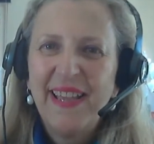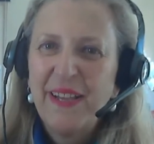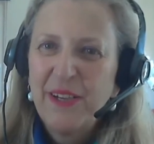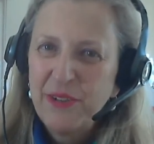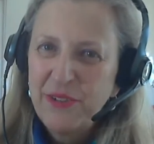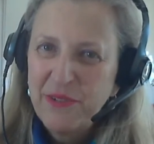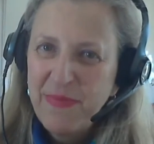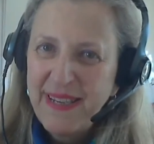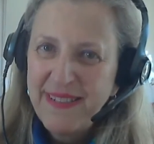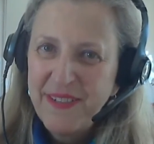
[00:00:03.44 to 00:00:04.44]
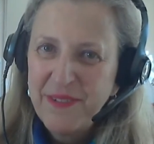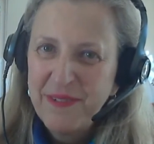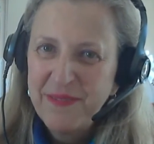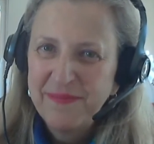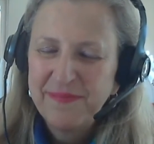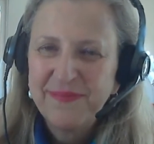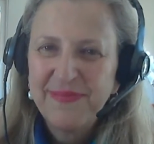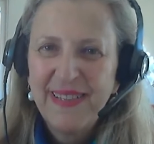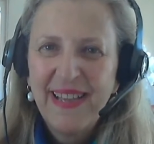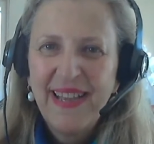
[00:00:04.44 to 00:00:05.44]
good to meet you.
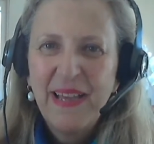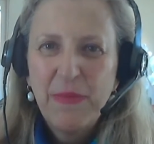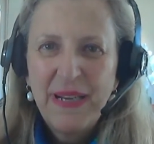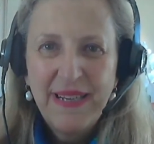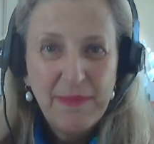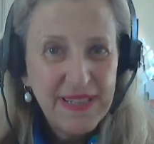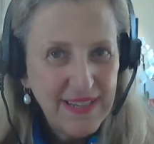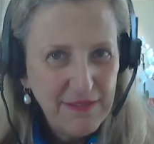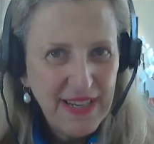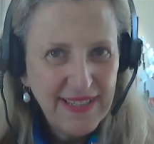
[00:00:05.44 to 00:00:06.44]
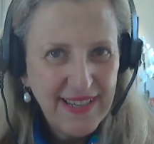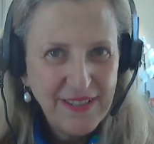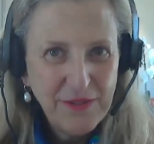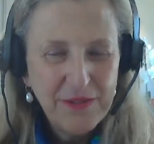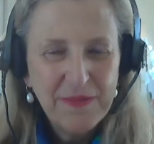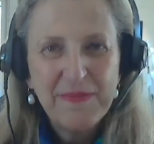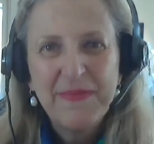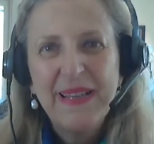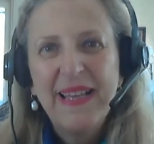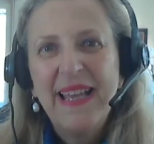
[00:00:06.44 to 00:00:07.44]
My name is Sylviane Cannio,
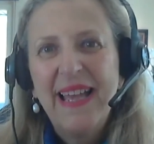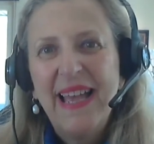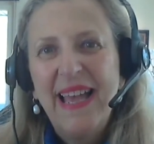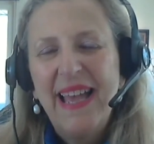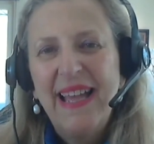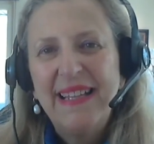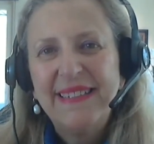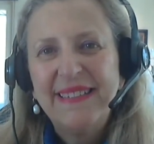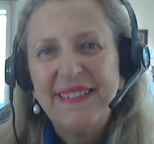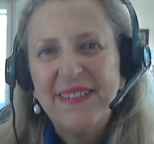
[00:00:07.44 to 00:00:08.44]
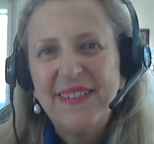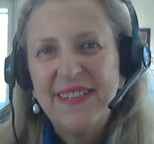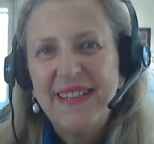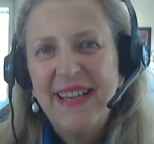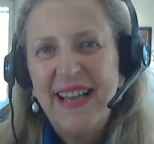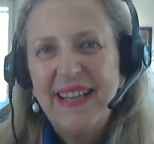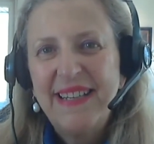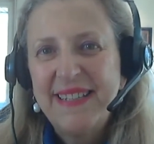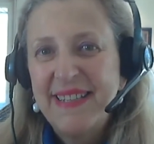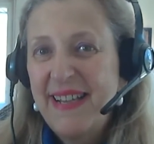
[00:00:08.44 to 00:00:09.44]
and I
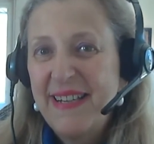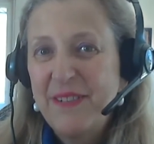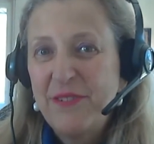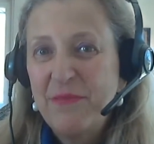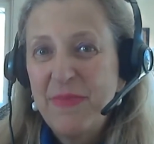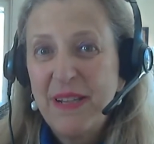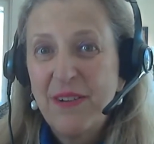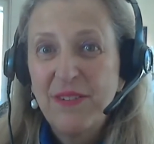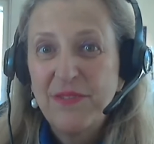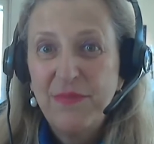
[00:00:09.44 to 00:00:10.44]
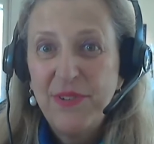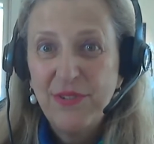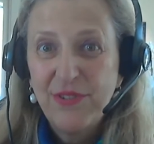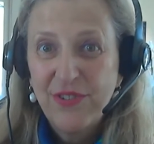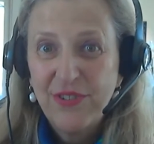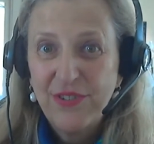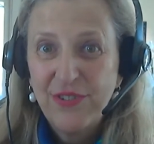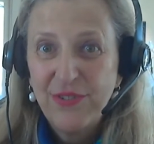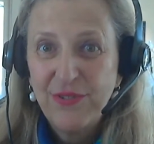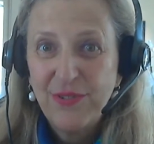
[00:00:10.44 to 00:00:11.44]
decided to make a contribution
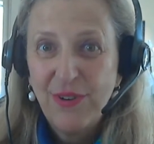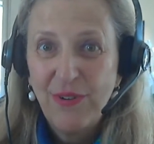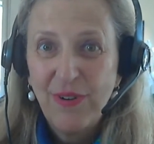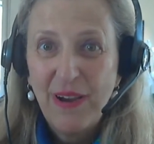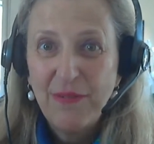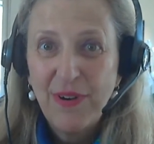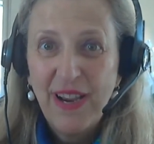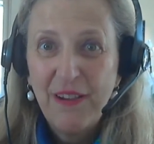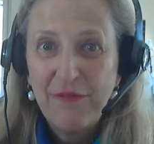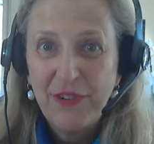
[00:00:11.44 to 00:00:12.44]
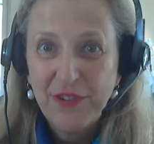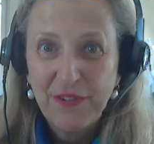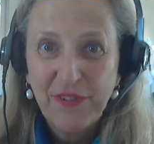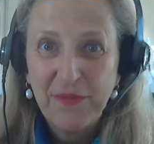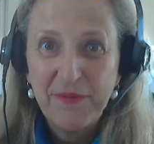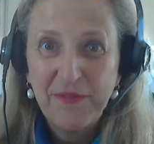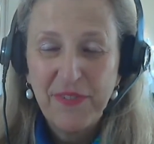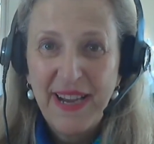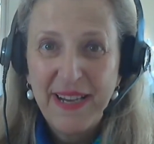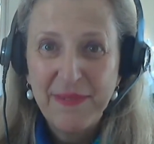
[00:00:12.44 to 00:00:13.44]
to all our efforts of
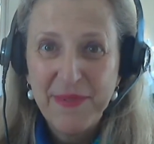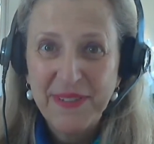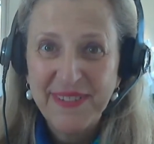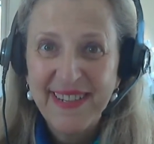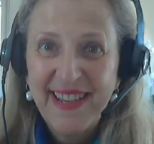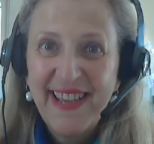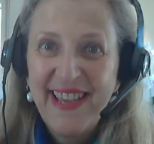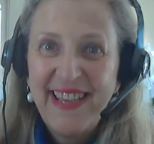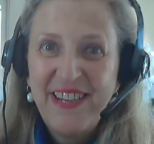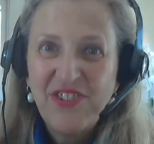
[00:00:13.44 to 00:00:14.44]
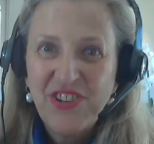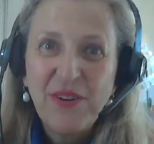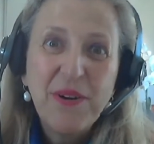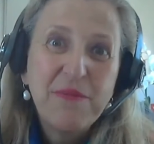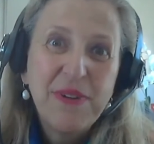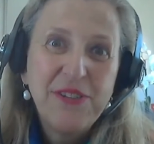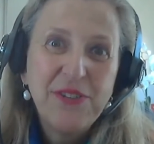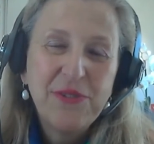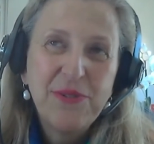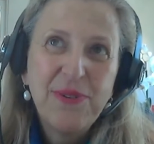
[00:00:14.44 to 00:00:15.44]
confinement in sharing with
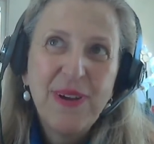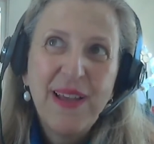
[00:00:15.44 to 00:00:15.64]
you